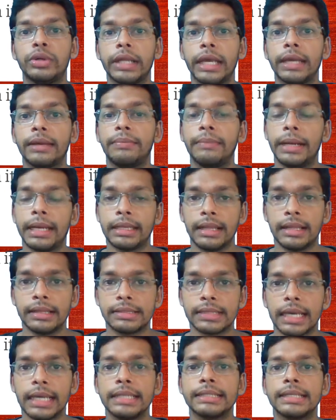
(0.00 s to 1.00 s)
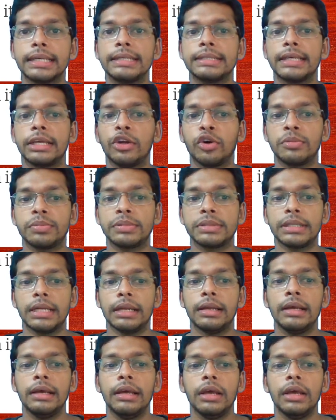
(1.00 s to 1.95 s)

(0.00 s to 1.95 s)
take medical science as an optional.